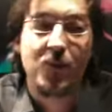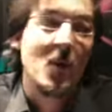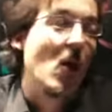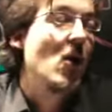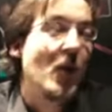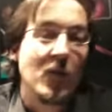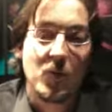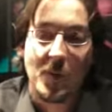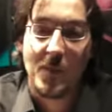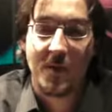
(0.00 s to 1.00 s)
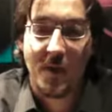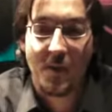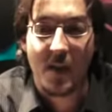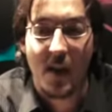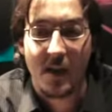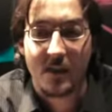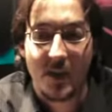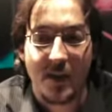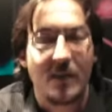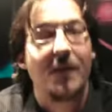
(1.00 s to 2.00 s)
A lot of problem with AVIs. I
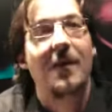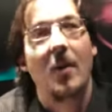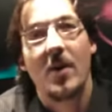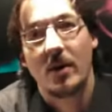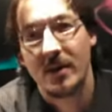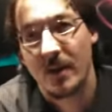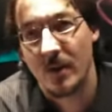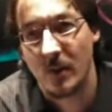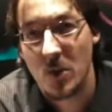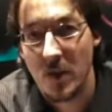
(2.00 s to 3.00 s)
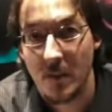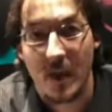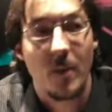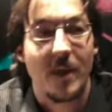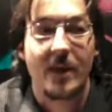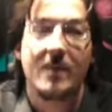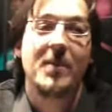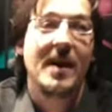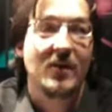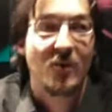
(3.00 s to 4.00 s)
mean, it's a very old technology. It's
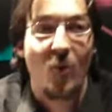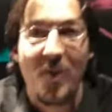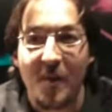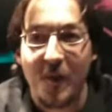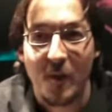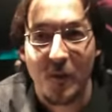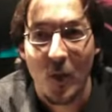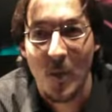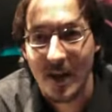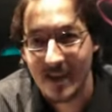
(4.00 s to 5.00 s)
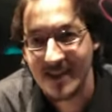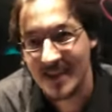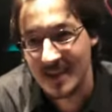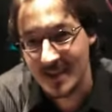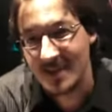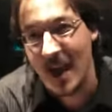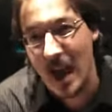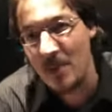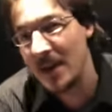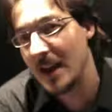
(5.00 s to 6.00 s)
based on a RIF file format existing since the
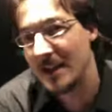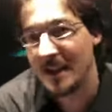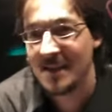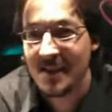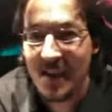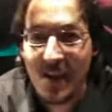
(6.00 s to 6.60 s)
Amiga days.